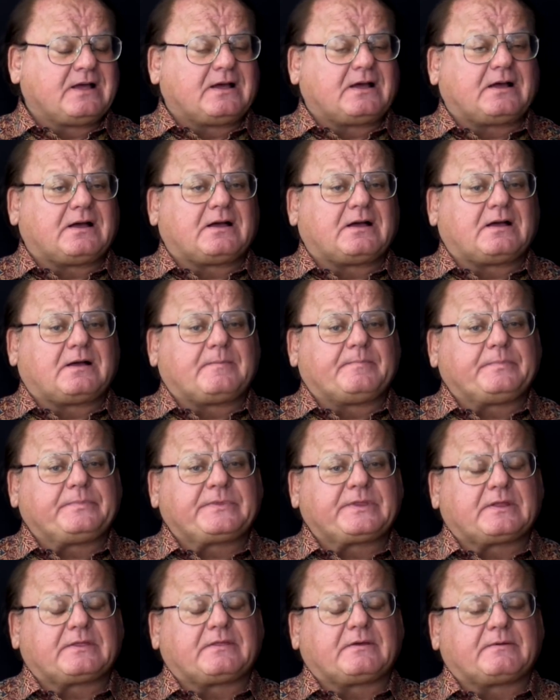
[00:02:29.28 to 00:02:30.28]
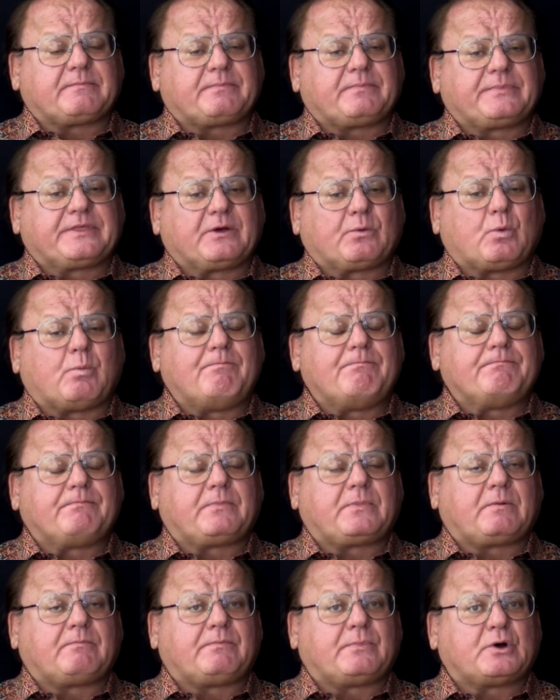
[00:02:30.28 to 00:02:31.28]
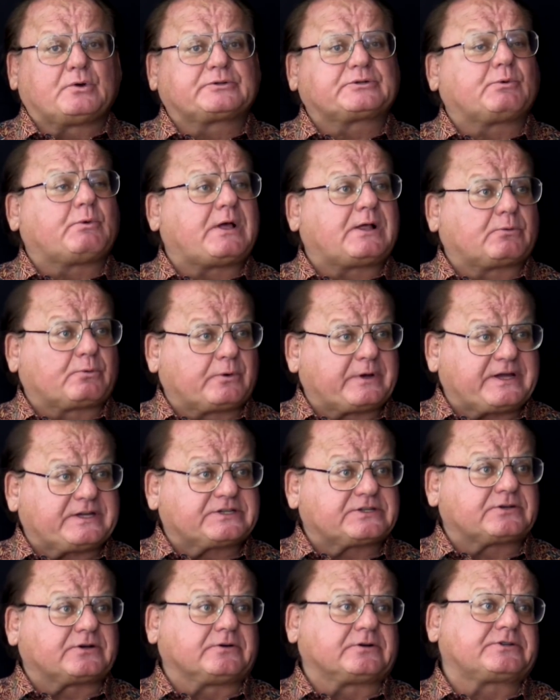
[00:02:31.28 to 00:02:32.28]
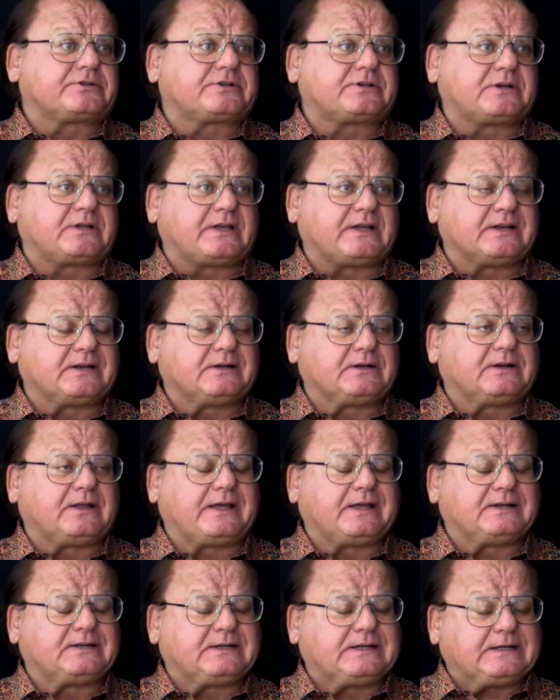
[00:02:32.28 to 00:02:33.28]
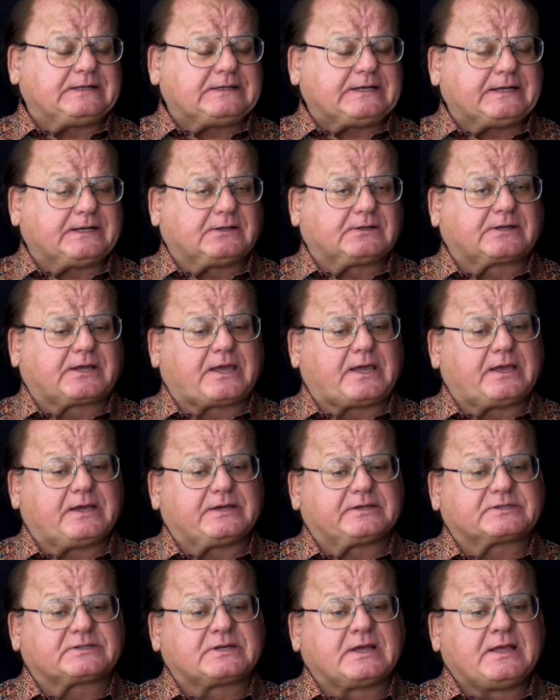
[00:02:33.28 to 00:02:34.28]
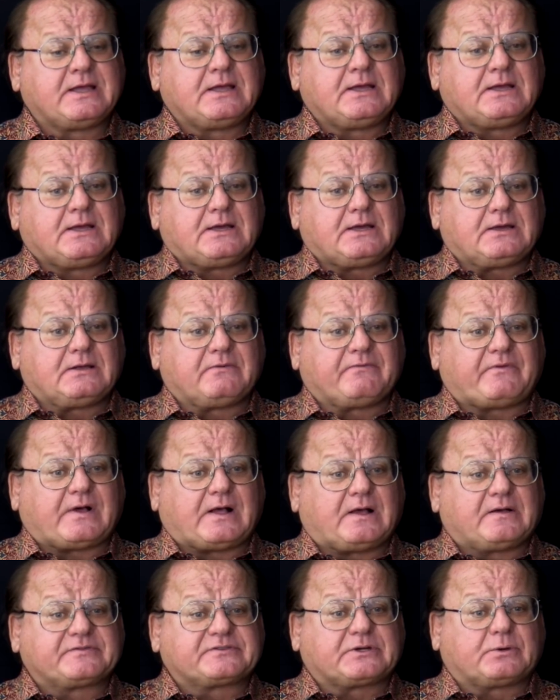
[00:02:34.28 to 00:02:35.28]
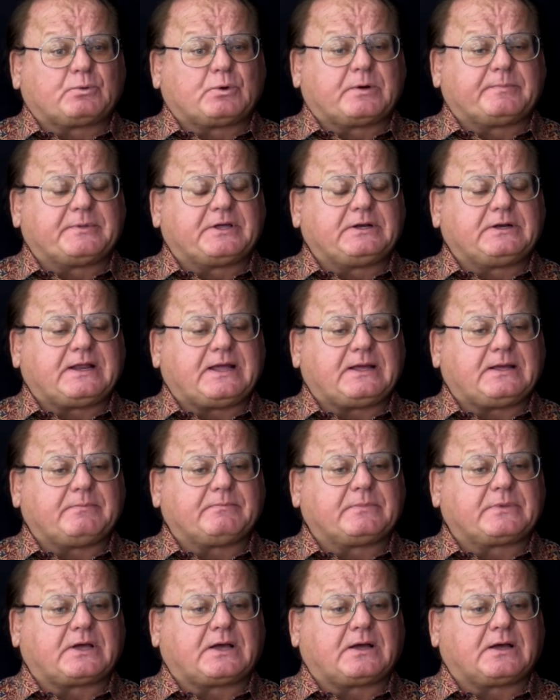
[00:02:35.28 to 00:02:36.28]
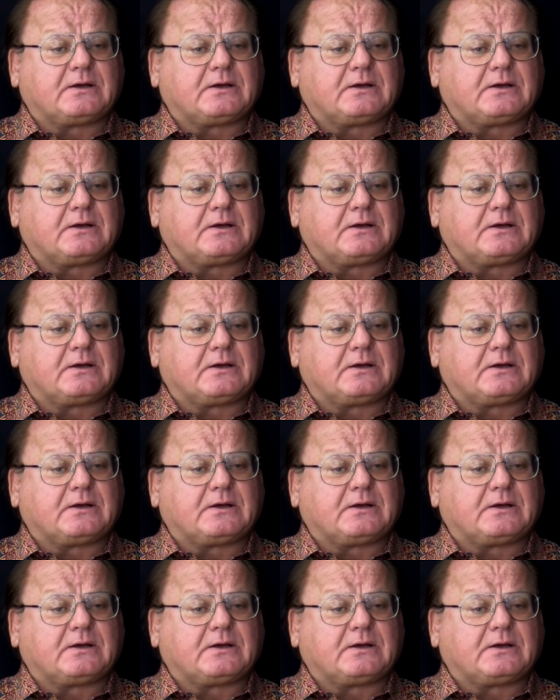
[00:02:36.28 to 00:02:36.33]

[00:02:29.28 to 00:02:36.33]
The most well-researched and detailed case involves a woman named